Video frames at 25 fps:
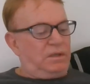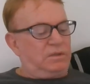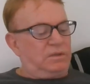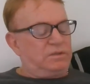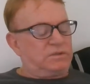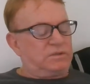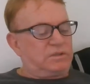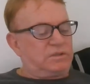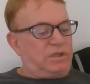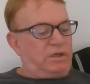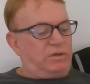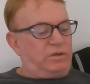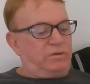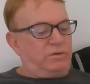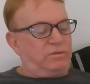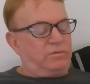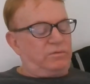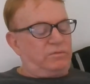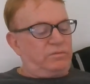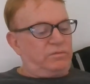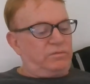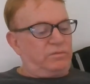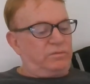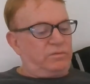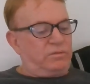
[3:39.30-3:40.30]
So
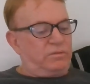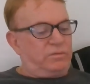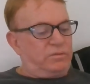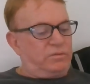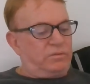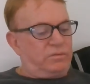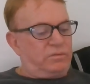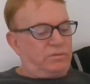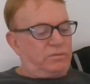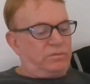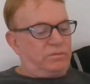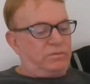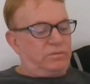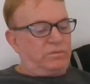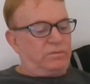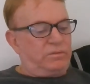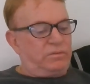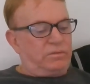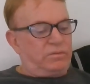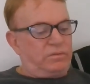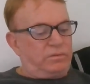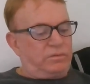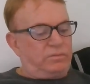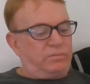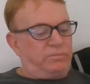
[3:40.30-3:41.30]

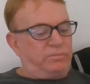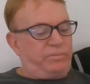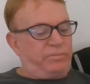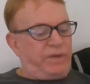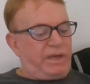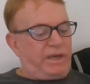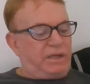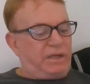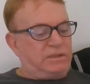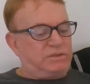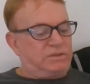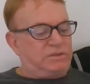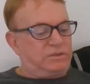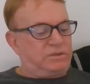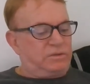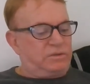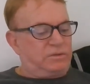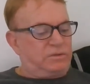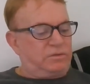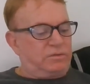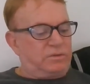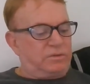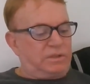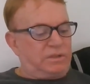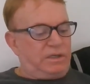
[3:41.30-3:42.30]
back
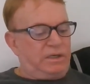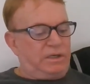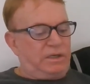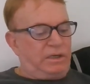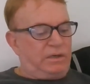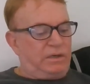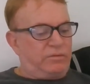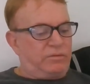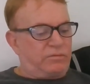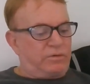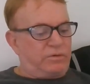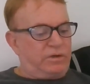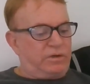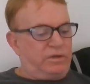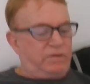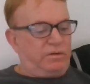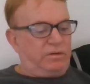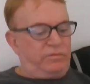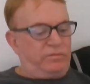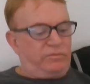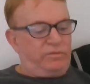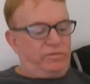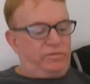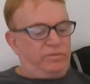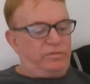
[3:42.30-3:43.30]
to getting rid
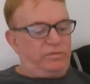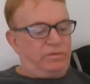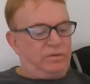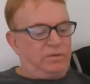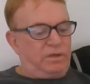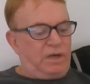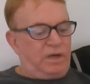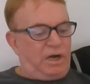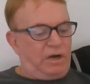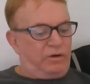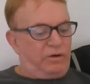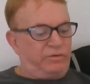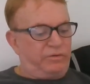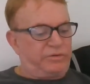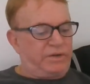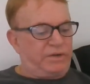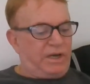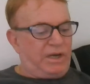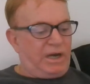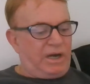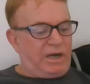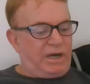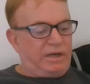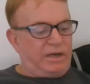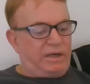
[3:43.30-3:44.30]
of old
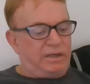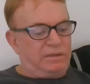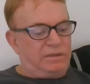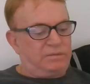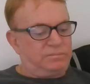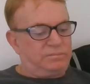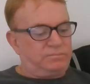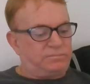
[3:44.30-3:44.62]
data.